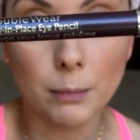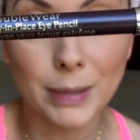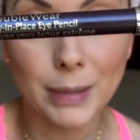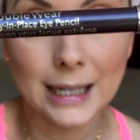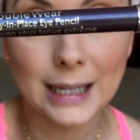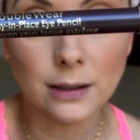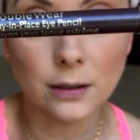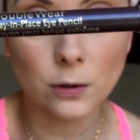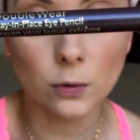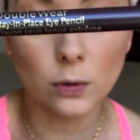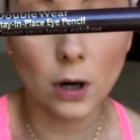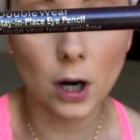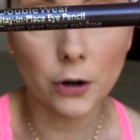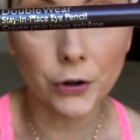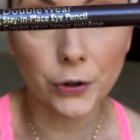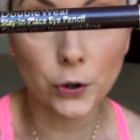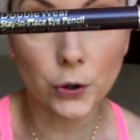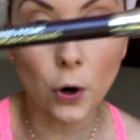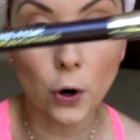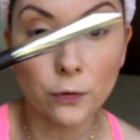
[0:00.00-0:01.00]
Pencil
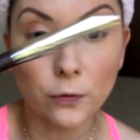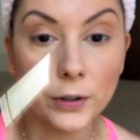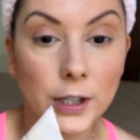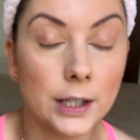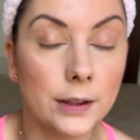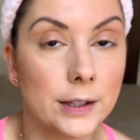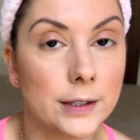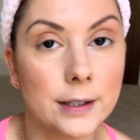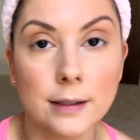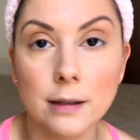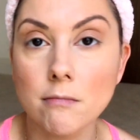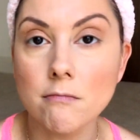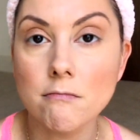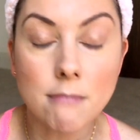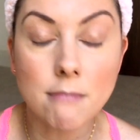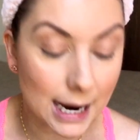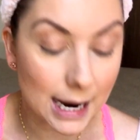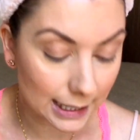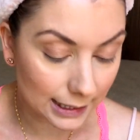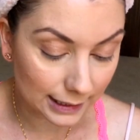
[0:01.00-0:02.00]
Liner and Coffee. This is
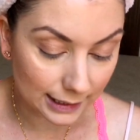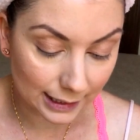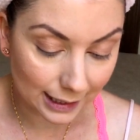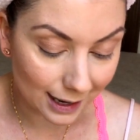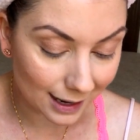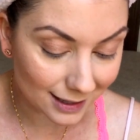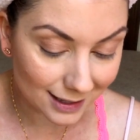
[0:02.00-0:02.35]
amazing.